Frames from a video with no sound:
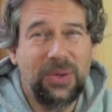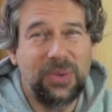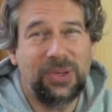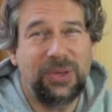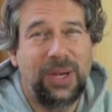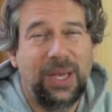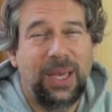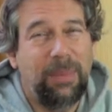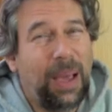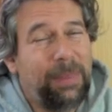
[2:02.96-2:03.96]
user,
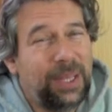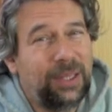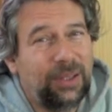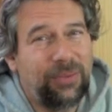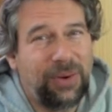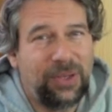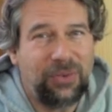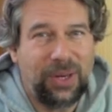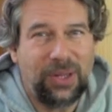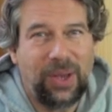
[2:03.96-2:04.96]
it might be a little
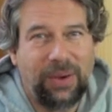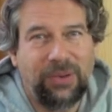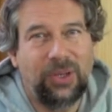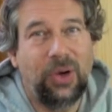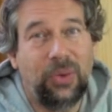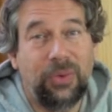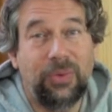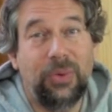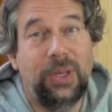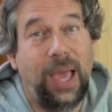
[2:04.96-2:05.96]
frustrating that you have to go
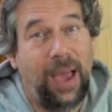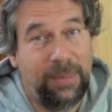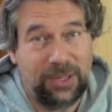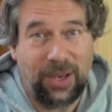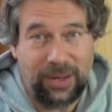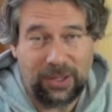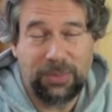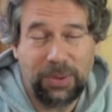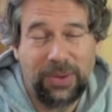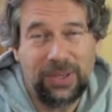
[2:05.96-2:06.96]
through the Amazon
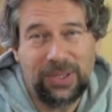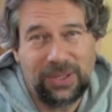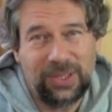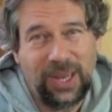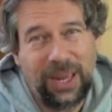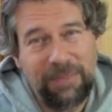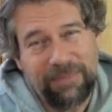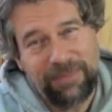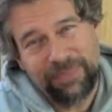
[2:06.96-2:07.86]
experience instead.